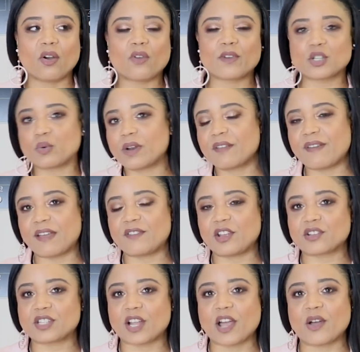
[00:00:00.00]
over 25
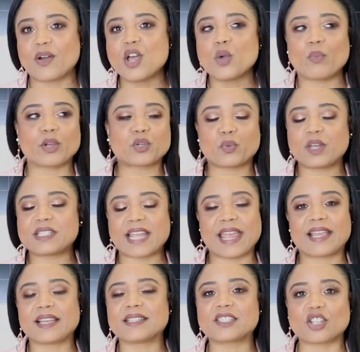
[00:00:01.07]
years ago, which was
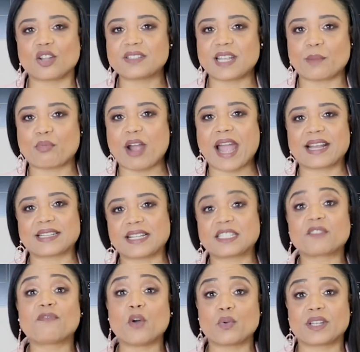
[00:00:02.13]
a consulting
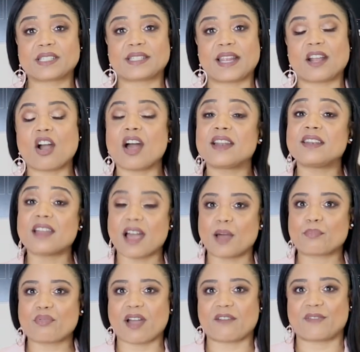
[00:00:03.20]
practice focusing on
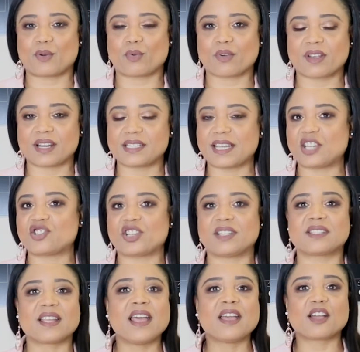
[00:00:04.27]
nonprofit
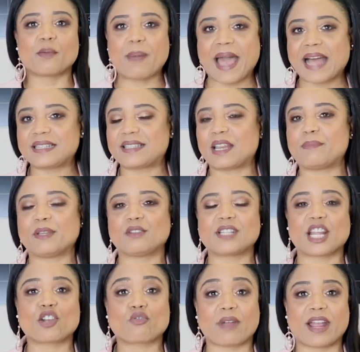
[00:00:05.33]
organizations, capacity
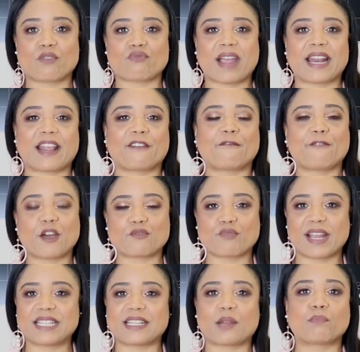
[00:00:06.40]
building, grant writing,
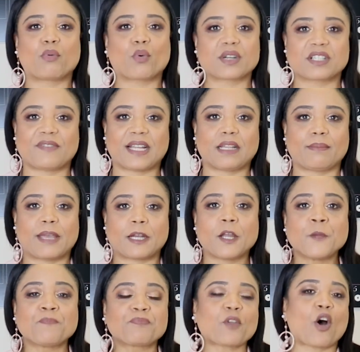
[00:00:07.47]
fundraising, board development,
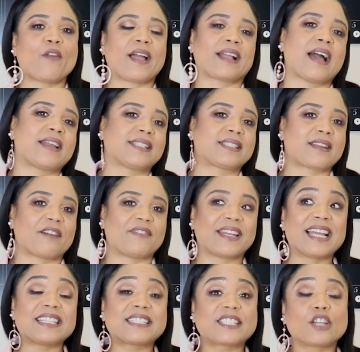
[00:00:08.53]
all that kind of stuff.
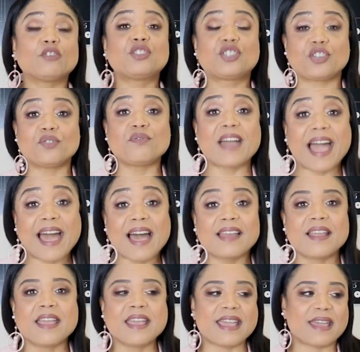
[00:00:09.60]
And I still do
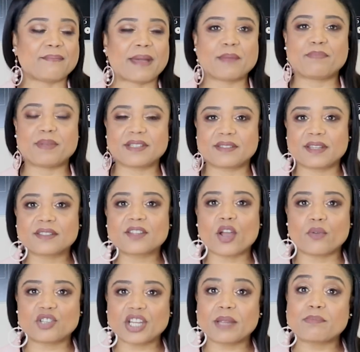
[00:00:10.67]
that in my business
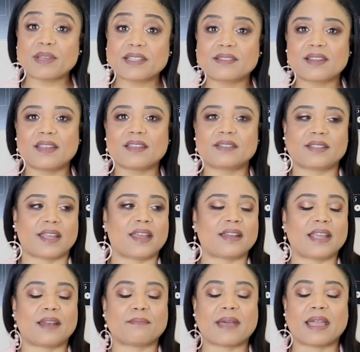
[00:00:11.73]
coaching business
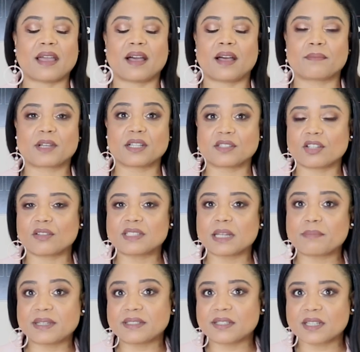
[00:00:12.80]
and in my
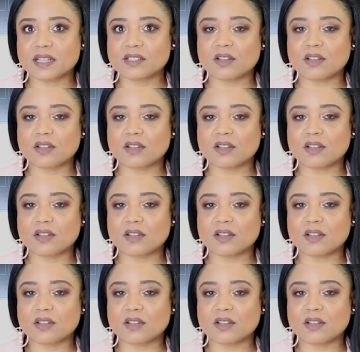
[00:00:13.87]
consulting business.